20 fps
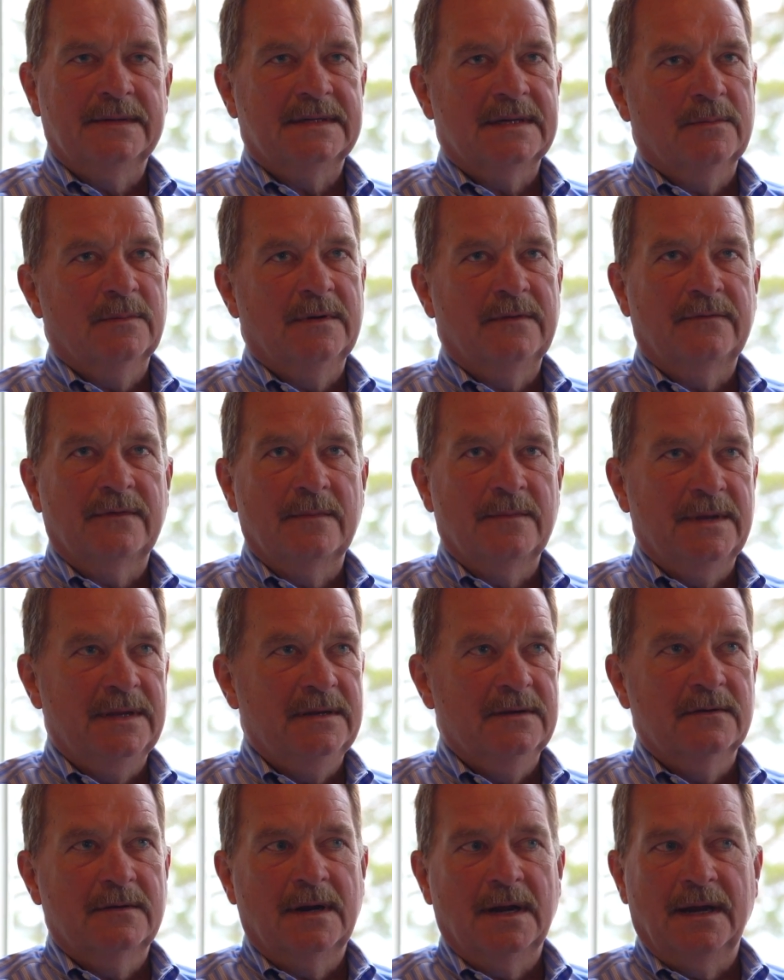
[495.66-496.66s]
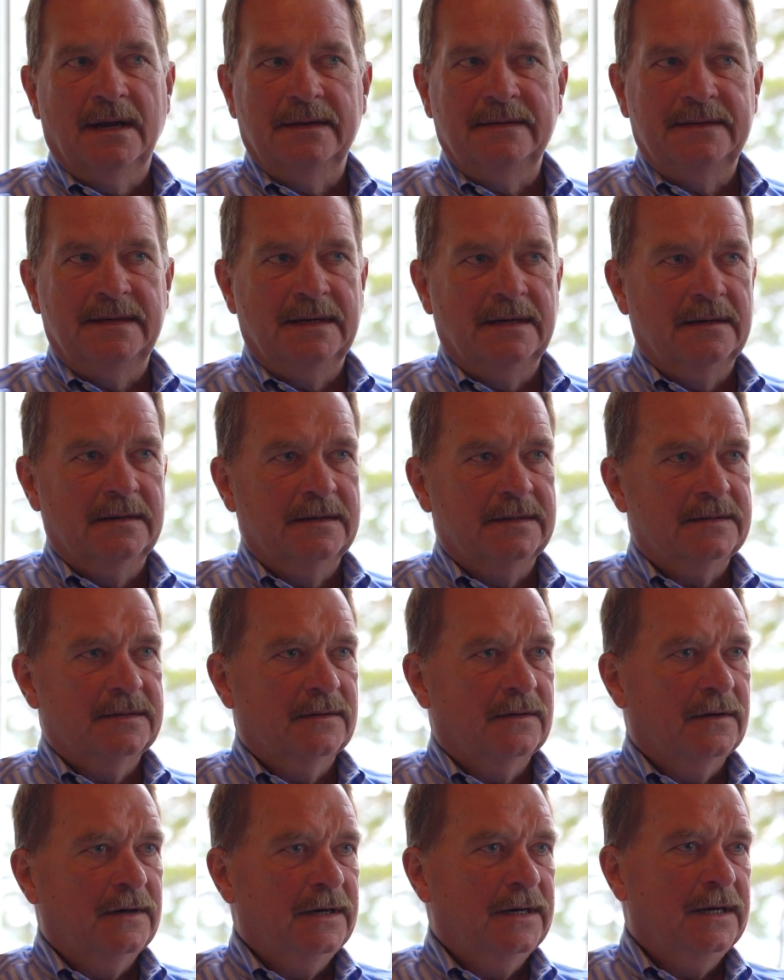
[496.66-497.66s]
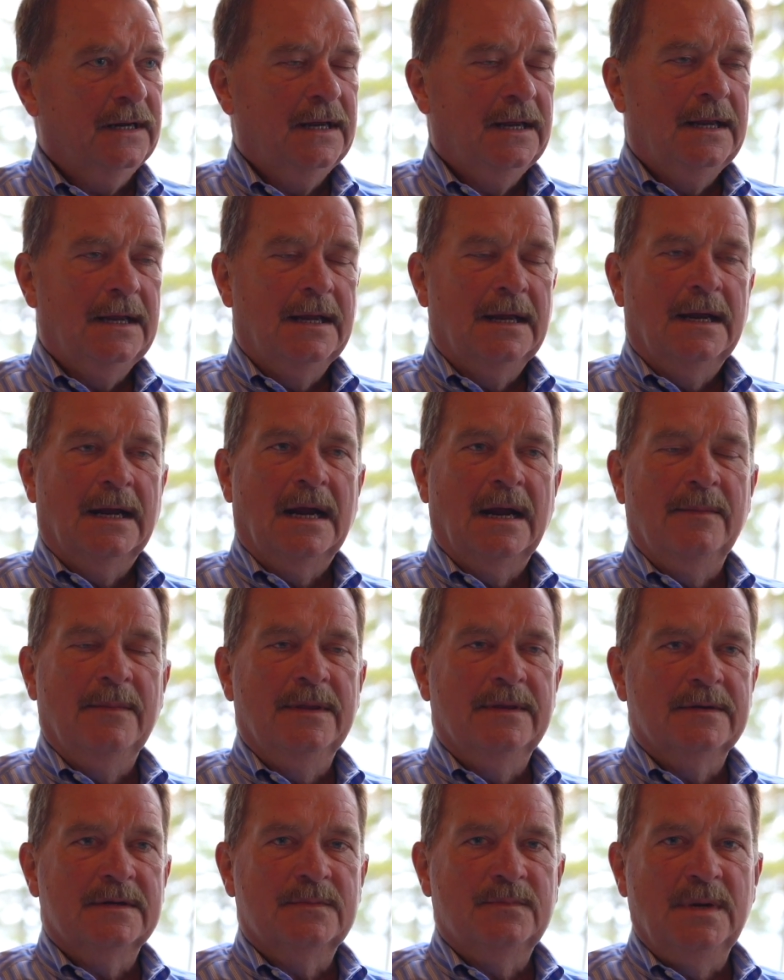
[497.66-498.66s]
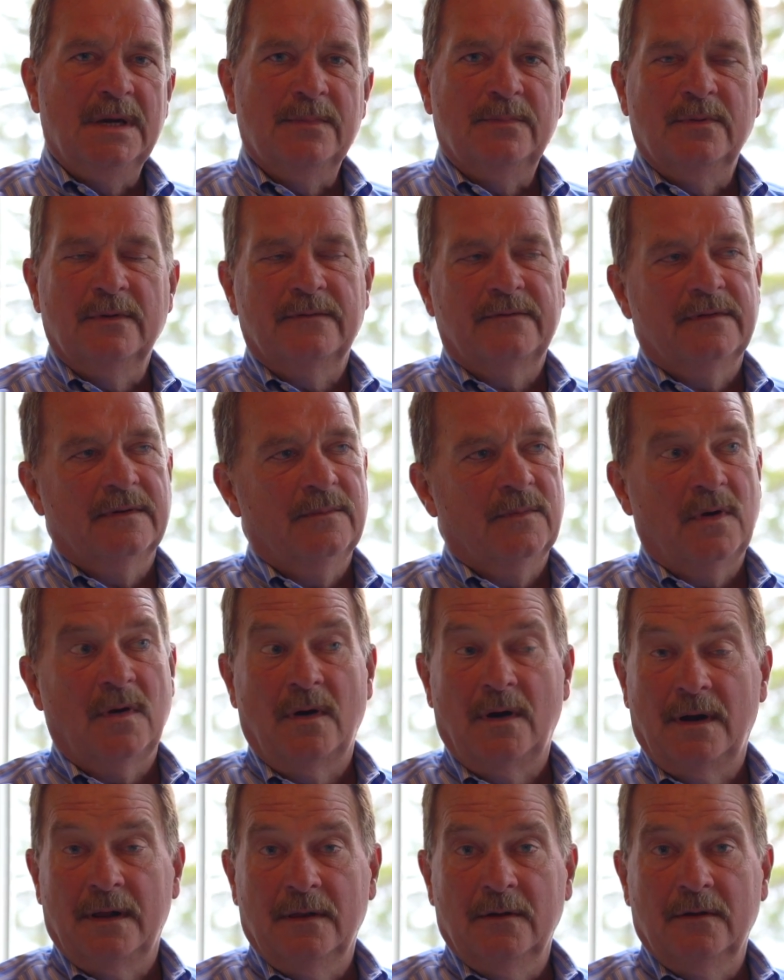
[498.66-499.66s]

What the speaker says: someone from the Yukon territory. Yep. I mean, there's people from all